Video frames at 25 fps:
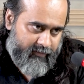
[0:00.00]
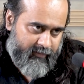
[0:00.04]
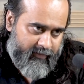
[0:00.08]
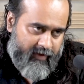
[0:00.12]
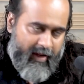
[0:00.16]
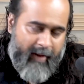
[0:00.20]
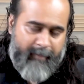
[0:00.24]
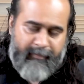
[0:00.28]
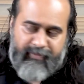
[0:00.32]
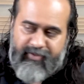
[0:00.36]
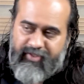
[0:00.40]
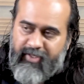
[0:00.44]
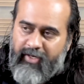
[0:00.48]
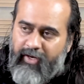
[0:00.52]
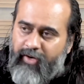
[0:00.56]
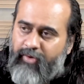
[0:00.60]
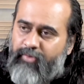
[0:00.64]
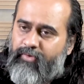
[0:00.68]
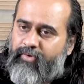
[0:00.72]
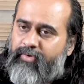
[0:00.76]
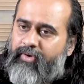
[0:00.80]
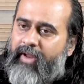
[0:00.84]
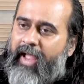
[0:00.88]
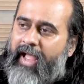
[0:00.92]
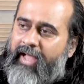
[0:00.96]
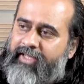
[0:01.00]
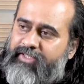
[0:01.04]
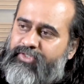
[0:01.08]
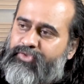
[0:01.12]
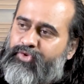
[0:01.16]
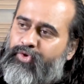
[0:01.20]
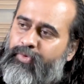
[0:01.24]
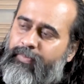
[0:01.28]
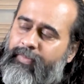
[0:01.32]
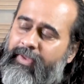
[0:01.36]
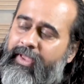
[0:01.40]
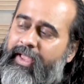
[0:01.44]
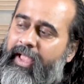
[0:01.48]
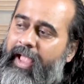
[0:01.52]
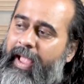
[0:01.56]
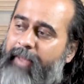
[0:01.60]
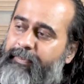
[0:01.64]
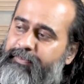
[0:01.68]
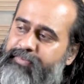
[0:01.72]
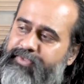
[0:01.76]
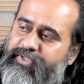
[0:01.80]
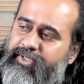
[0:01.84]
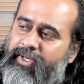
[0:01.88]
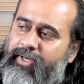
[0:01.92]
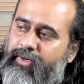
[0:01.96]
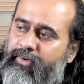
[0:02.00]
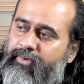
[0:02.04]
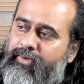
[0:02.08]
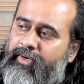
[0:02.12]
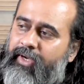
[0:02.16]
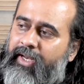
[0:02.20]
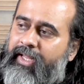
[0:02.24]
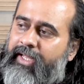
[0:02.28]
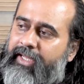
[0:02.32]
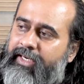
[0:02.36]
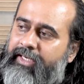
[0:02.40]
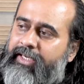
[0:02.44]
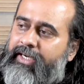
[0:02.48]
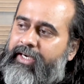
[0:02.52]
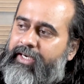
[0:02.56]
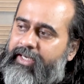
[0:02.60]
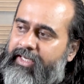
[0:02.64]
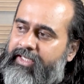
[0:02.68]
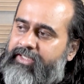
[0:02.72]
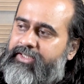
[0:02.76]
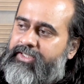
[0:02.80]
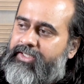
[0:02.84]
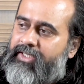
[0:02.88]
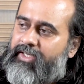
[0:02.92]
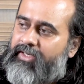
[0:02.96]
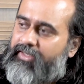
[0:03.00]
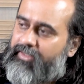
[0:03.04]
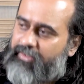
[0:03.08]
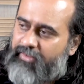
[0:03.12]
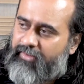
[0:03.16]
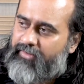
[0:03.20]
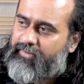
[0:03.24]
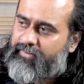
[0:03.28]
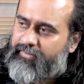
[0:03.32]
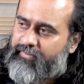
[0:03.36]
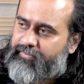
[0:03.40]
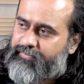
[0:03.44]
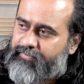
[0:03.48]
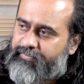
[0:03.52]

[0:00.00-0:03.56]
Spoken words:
The absolute has to be absolutely unconditional, no?